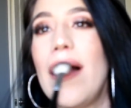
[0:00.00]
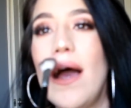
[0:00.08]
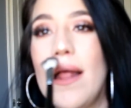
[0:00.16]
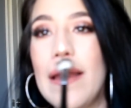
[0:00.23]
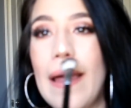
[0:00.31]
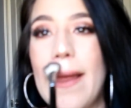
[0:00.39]

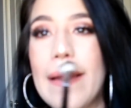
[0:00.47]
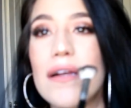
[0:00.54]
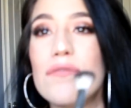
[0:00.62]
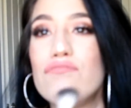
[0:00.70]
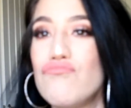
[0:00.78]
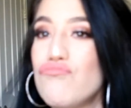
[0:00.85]
I
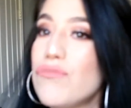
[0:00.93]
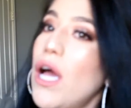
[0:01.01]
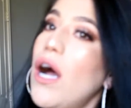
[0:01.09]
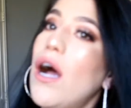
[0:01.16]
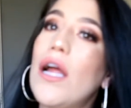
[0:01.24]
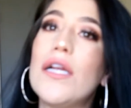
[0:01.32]
like
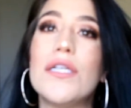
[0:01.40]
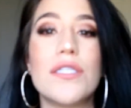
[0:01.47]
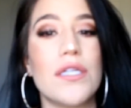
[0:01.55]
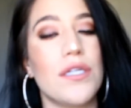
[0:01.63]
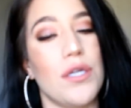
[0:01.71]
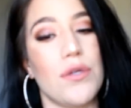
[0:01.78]
a
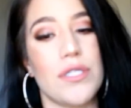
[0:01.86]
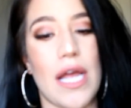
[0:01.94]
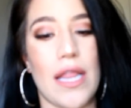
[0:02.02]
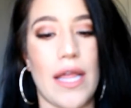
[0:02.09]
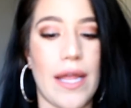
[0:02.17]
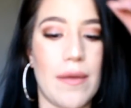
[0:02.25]
harsh nose
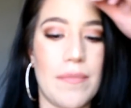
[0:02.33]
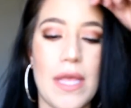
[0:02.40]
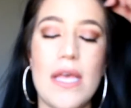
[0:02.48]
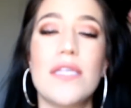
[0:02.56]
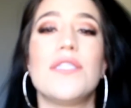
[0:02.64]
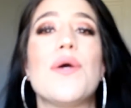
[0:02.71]
highlight.
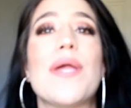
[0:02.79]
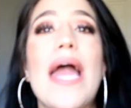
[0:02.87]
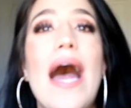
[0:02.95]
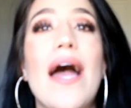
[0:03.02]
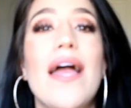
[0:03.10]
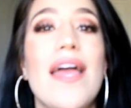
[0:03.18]
So
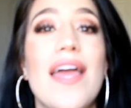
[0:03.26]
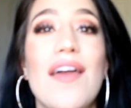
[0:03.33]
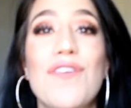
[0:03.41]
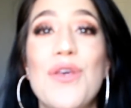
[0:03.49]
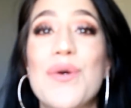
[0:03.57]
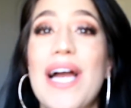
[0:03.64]
yeah,
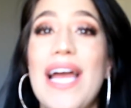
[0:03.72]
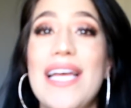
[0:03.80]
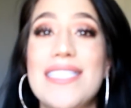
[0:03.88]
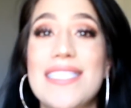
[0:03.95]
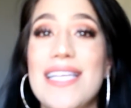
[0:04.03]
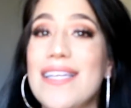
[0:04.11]
if you
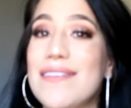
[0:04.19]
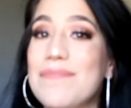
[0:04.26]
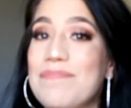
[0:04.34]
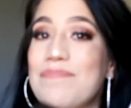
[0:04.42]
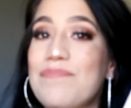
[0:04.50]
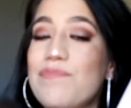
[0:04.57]
guys
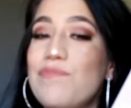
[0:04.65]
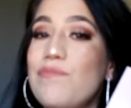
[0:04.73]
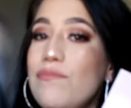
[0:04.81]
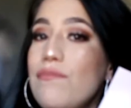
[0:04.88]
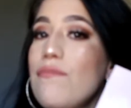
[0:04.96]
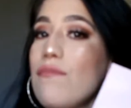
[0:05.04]

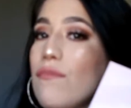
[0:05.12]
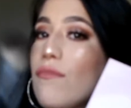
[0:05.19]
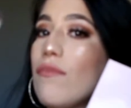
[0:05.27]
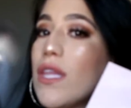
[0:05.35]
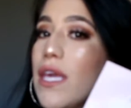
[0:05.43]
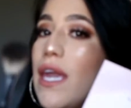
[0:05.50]

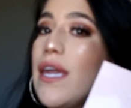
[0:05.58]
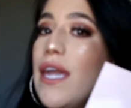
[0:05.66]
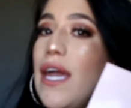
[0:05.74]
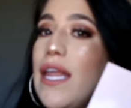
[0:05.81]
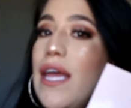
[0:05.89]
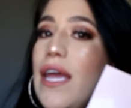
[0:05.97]
can
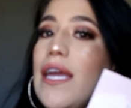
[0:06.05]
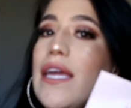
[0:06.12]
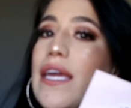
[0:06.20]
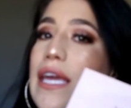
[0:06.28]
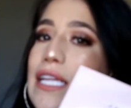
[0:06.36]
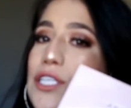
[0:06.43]
get
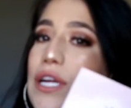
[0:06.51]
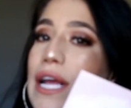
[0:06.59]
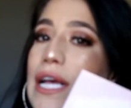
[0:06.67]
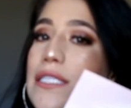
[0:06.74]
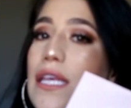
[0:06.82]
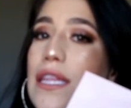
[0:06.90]
it, get your
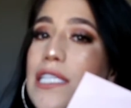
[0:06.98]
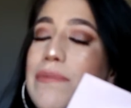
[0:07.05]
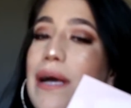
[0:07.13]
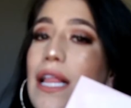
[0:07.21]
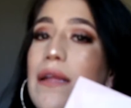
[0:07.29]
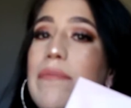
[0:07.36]
hands on this
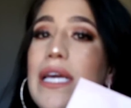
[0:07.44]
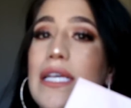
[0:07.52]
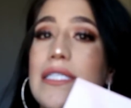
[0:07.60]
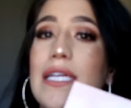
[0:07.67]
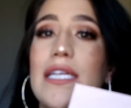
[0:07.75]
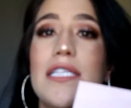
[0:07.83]
palette
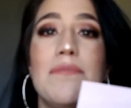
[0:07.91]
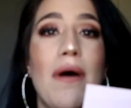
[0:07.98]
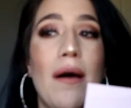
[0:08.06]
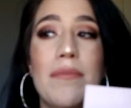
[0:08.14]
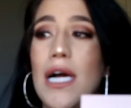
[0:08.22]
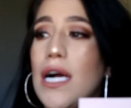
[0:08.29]
because it is
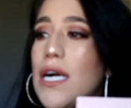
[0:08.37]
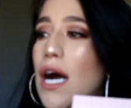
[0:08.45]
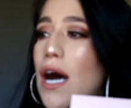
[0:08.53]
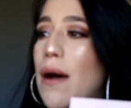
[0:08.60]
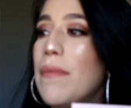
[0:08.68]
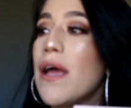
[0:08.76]

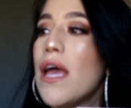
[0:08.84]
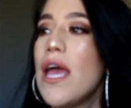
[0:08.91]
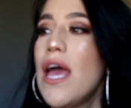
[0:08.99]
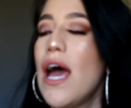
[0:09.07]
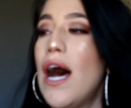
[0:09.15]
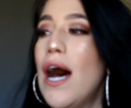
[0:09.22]
bomb.com.
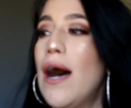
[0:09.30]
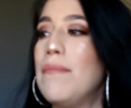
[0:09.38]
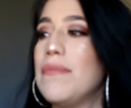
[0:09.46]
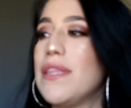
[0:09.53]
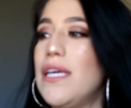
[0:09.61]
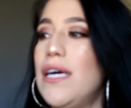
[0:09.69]

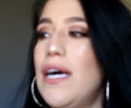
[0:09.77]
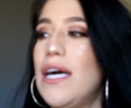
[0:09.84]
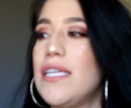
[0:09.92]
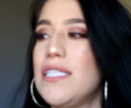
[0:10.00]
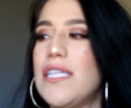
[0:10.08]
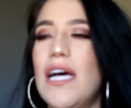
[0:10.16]
The
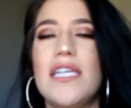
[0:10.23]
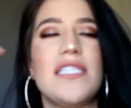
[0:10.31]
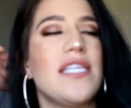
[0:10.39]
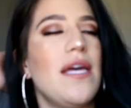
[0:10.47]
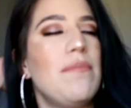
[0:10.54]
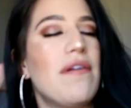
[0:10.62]

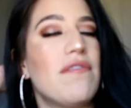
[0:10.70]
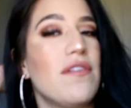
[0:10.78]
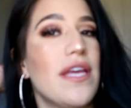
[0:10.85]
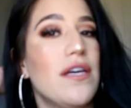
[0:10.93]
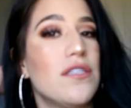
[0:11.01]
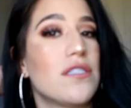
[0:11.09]
Anastasia
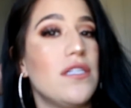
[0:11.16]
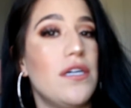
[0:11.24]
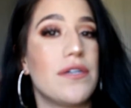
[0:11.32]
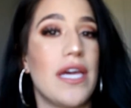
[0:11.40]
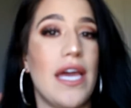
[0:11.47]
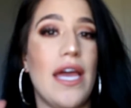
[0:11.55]
Beverly Hills
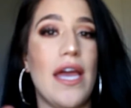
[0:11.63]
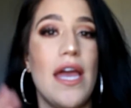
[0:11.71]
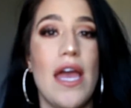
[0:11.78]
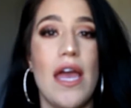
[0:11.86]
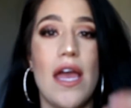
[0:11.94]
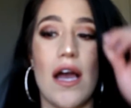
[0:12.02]
Glow Kit
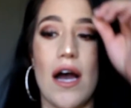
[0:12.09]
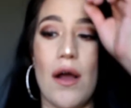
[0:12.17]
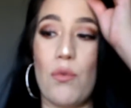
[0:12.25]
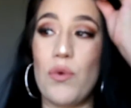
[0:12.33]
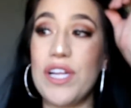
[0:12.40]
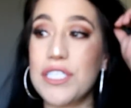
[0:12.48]

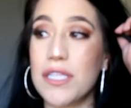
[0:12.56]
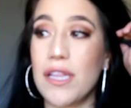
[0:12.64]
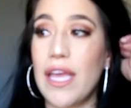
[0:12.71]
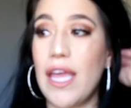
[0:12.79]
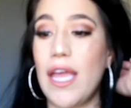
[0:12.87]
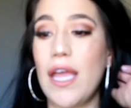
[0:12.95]

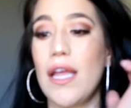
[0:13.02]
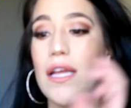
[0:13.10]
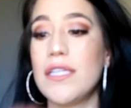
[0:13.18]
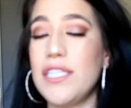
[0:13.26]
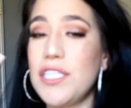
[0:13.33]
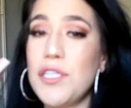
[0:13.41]
originally
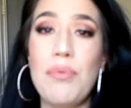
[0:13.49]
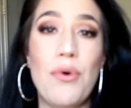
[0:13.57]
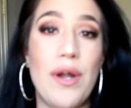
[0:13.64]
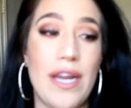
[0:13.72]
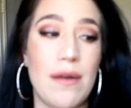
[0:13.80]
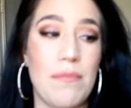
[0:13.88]

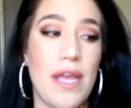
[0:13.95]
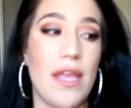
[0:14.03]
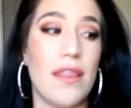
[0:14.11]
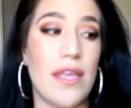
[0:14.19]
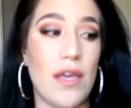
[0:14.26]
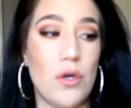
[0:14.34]
disappointed
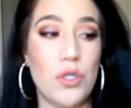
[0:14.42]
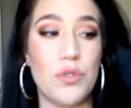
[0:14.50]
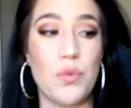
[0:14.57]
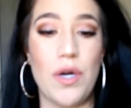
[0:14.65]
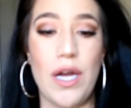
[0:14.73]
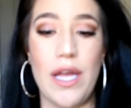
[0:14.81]
me, the
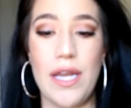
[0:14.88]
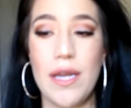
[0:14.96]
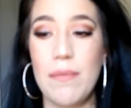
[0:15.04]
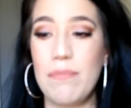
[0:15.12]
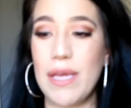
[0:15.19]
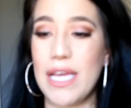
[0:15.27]
old
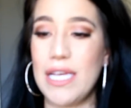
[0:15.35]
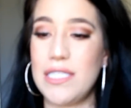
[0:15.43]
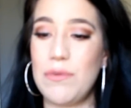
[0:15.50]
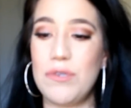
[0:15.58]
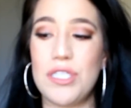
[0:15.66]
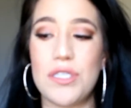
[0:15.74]
one, because
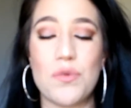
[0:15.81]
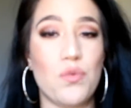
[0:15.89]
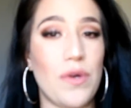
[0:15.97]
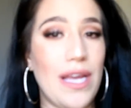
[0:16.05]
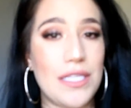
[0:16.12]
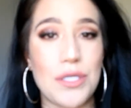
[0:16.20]
it was just
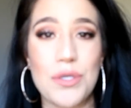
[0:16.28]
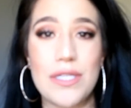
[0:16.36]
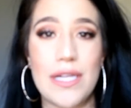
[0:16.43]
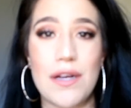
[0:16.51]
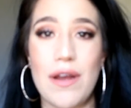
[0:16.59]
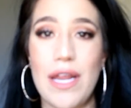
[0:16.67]
way too
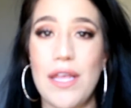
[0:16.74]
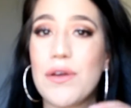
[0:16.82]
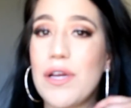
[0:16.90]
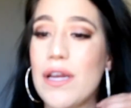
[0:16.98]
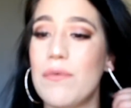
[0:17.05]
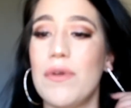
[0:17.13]
glittery. You
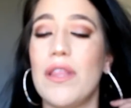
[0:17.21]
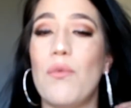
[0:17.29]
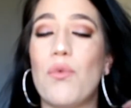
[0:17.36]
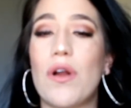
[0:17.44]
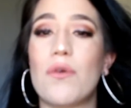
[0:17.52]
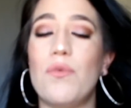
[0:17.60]
couldn't really
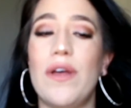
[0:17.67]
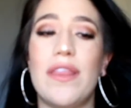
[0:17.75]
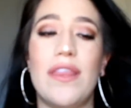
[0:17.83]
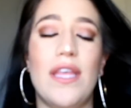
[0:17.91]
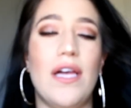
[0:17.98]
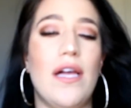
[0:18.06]
work
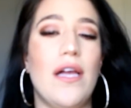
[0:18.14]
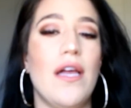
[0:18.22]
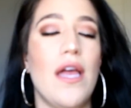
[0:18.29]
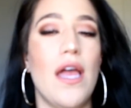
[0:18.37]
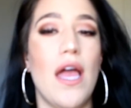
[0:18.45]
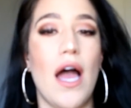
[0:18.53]
with the
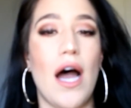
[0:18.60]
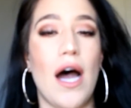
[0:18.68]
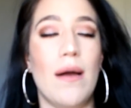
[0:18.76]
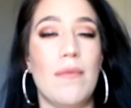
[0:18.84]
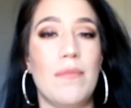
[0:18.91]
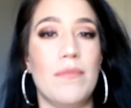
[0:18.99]

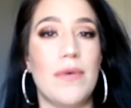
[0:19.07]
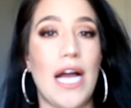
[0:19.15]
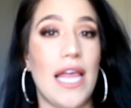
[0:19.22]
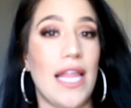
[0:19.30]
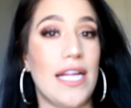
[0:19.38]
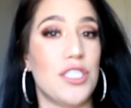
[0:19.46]

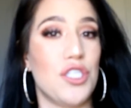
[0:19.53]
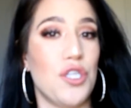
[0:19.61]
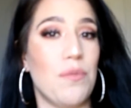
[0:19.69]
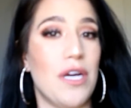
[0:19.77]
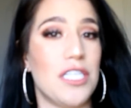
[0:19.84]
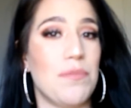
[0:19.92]
highlights
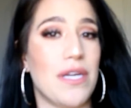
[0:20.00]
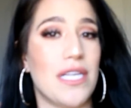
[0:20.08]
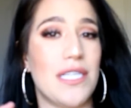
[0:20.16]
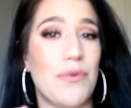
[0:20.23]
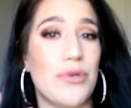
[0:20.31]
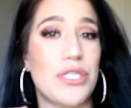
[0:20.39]
too much
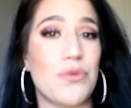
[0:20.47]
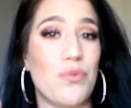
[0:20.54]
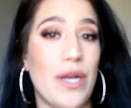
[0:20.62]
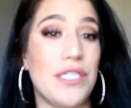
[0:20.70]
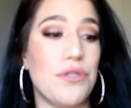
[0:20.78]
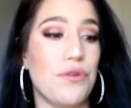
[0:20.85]
because they were just
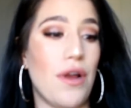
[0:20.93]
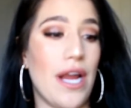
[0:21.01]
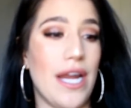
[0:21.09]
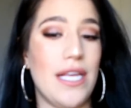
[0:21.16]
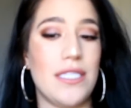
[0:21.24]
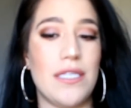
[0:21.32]
way too grainy.